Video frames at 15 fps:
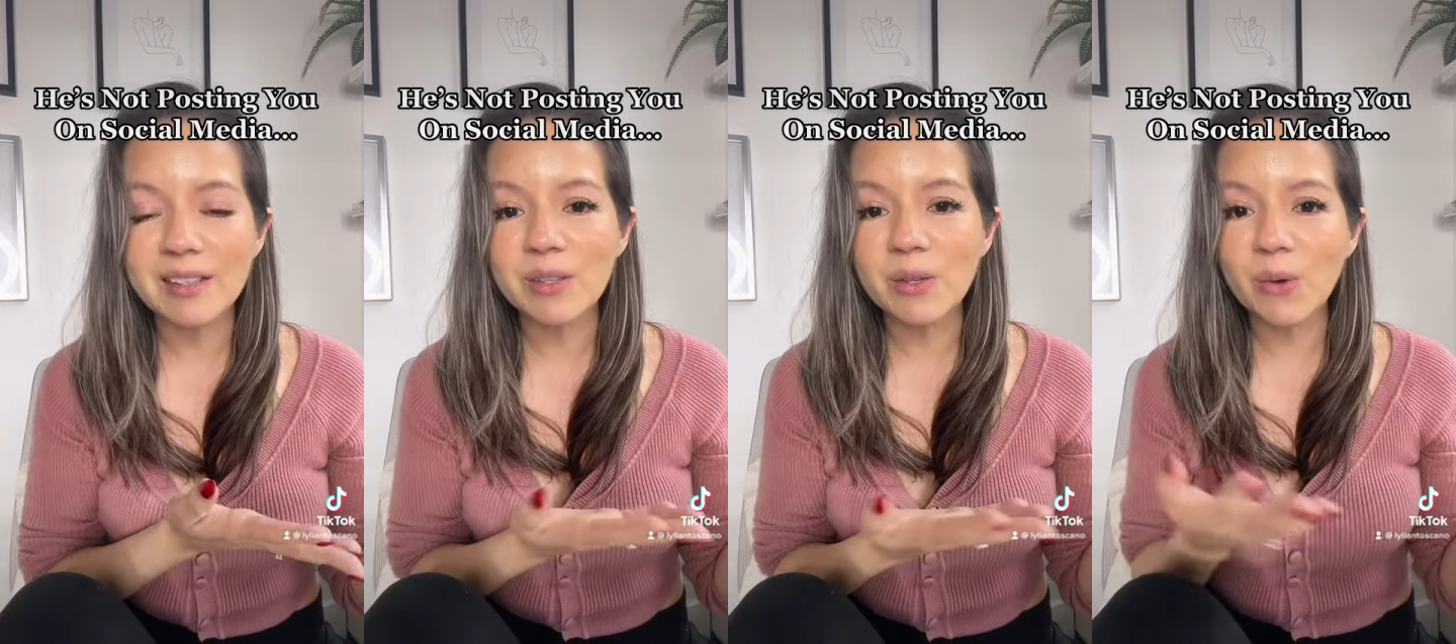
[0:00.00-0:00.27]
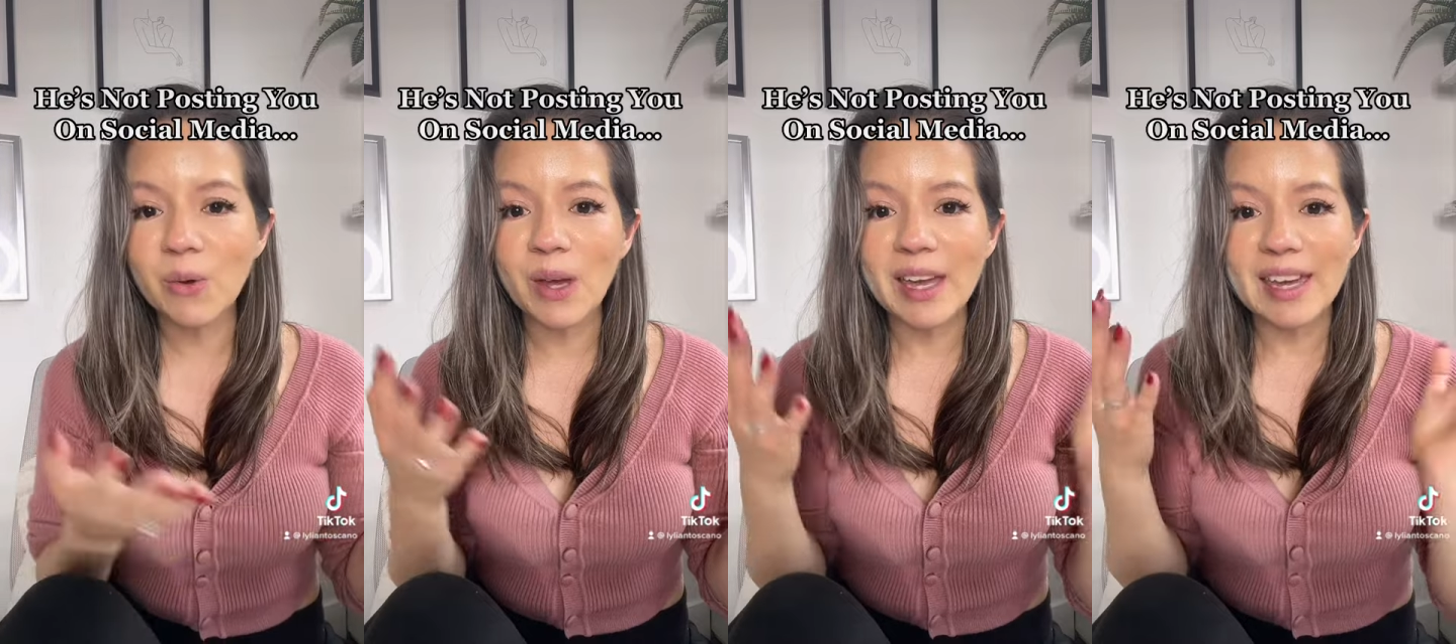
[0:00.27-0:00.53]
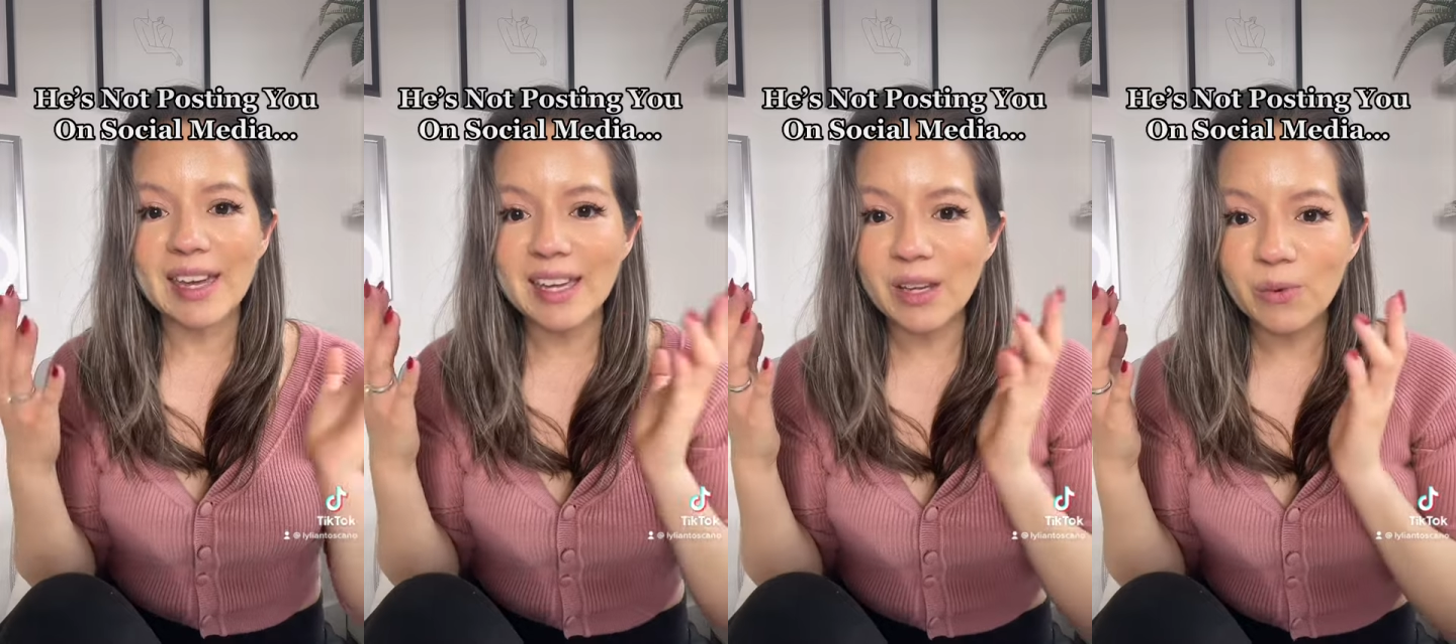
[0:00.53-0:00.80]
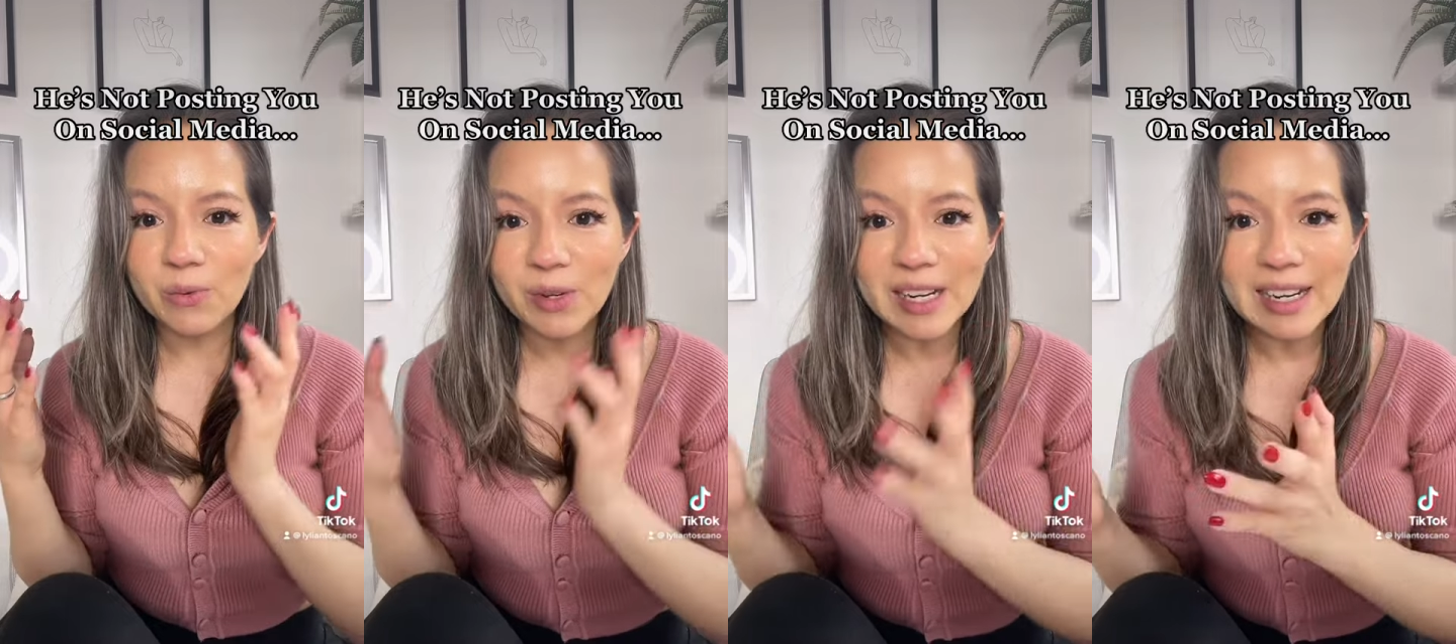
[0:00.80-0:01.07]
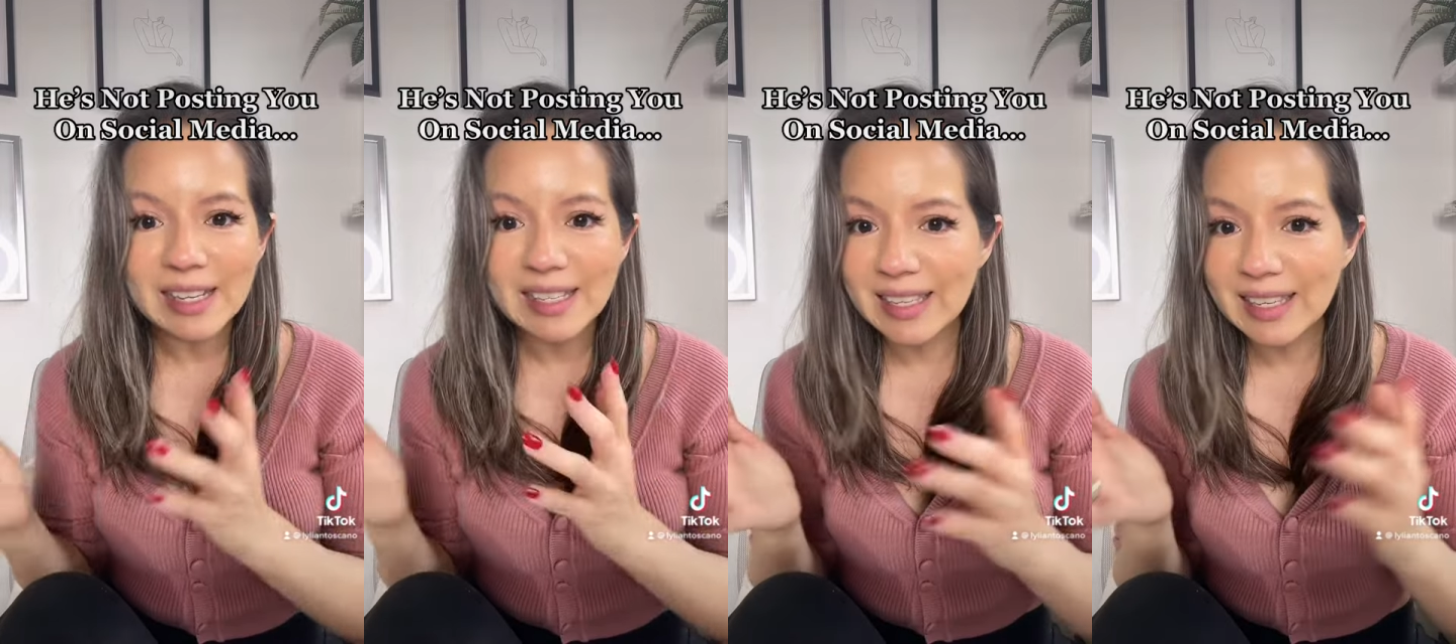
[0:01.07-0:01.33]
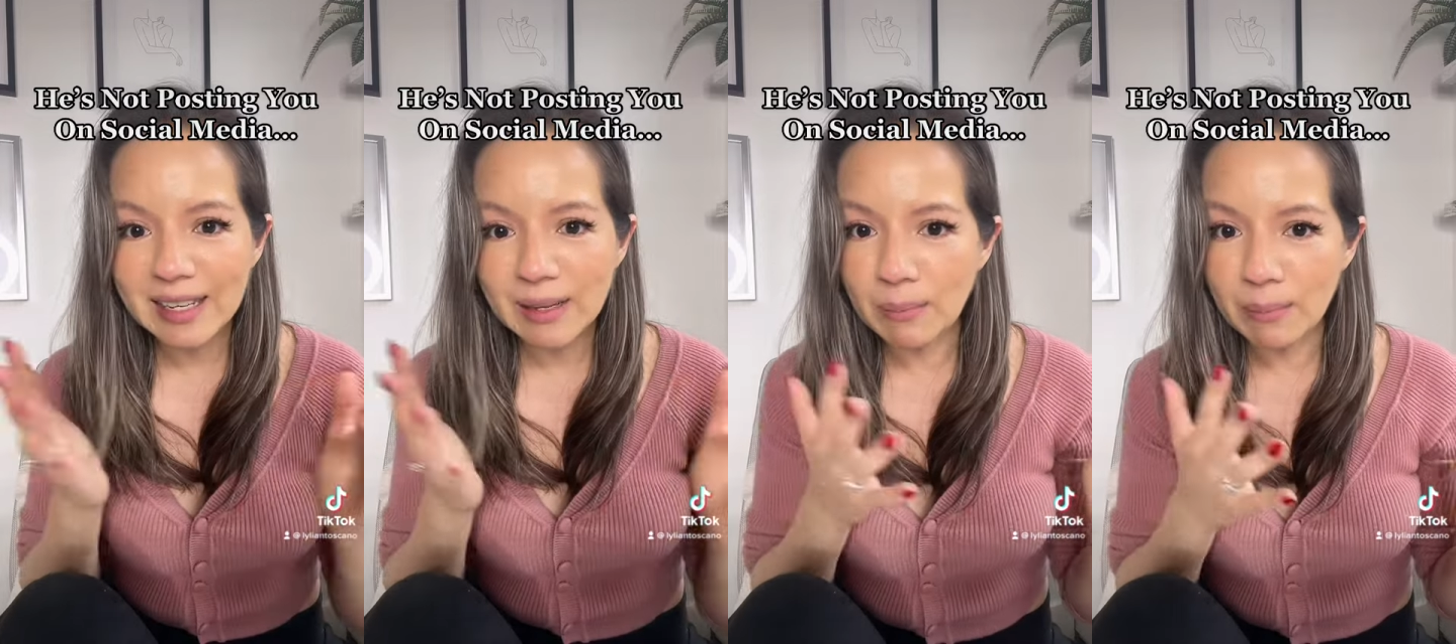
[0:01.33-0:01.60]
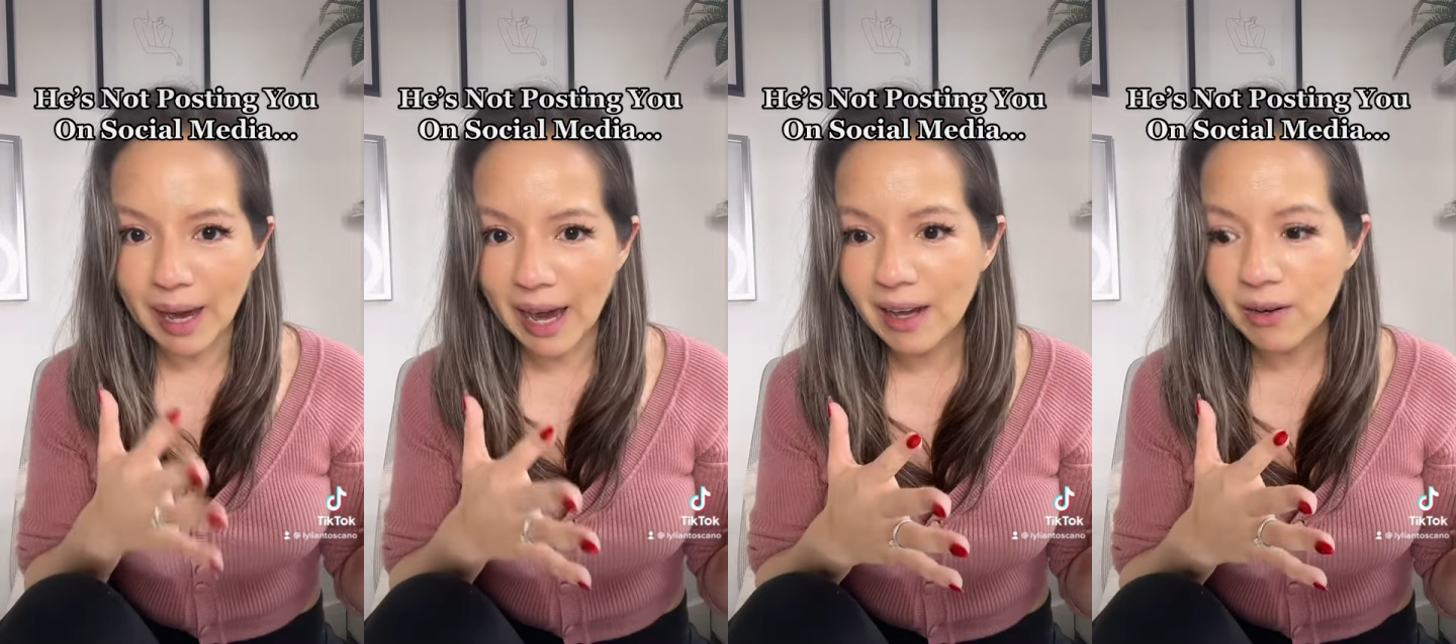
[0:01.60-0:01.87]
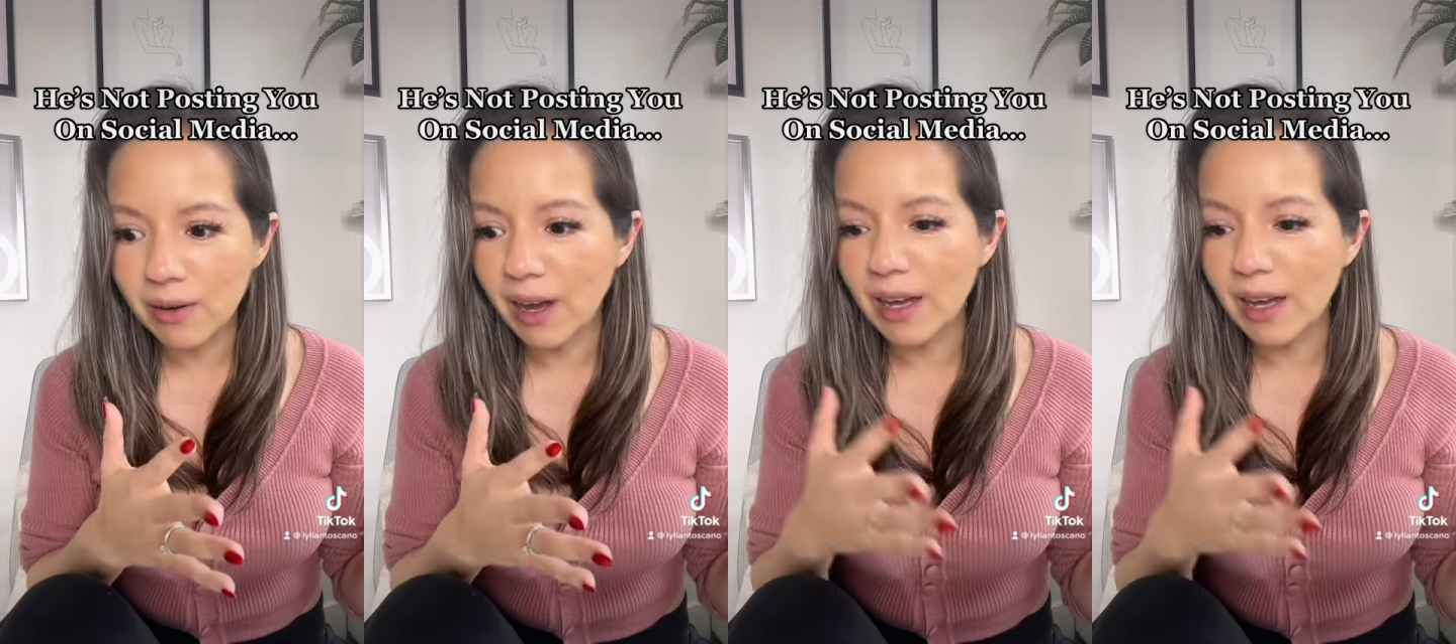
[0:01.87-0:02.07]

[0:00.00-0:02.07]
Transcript: So it really didn't matter.